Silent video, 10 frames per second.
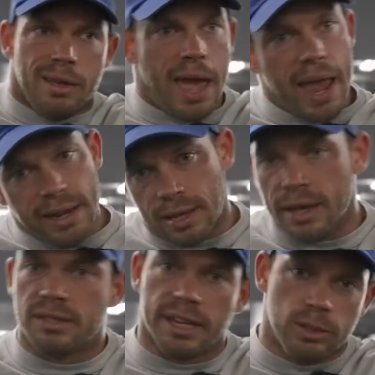
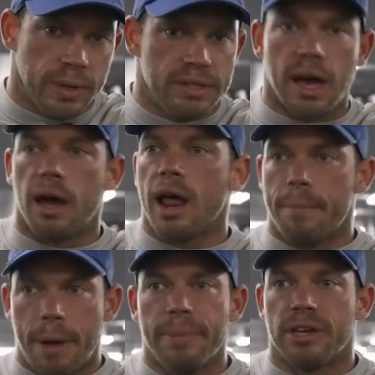6 weeks out, I
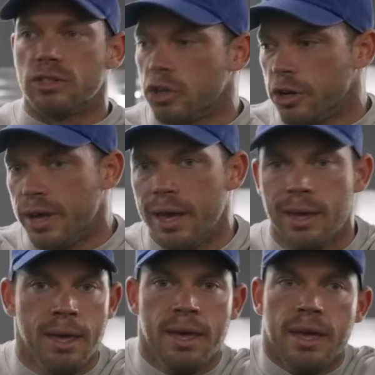might be concerned.
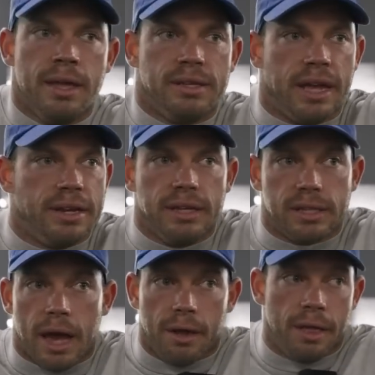10 days
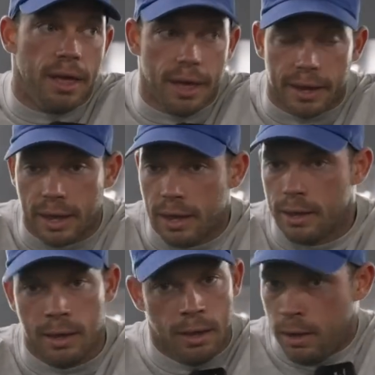out,
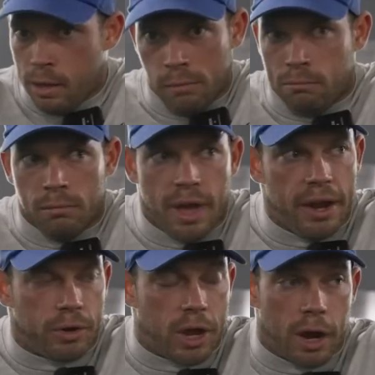I
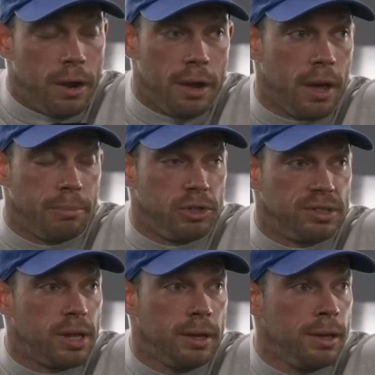don't care. I'm
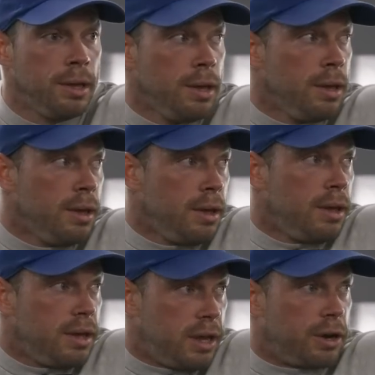just
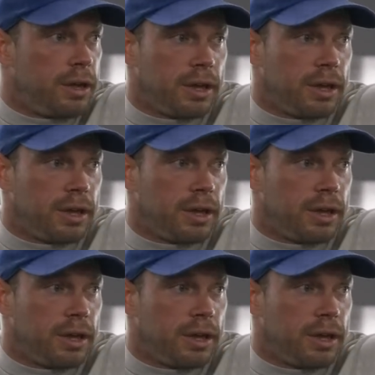here to